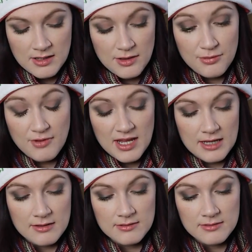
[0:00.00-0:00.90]

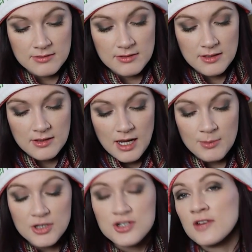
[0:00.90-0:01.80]
3. I'm
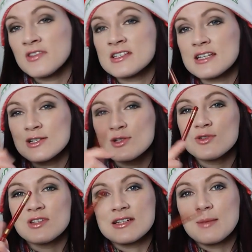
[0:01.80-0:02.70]
not sure if they still do
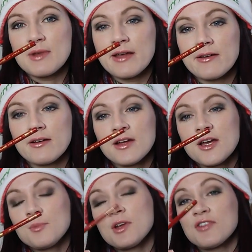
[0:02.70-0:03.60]
this lip liner,
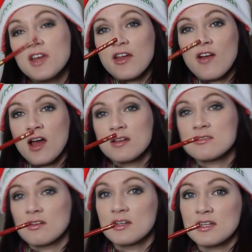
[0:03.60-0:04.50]
but if you get your hands
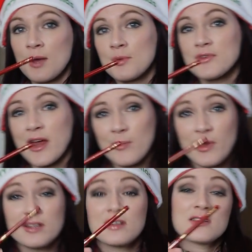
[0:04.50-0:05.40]
on it, I would
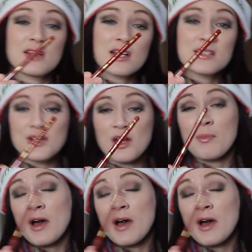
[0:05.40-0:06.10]
recommend it. It's actually not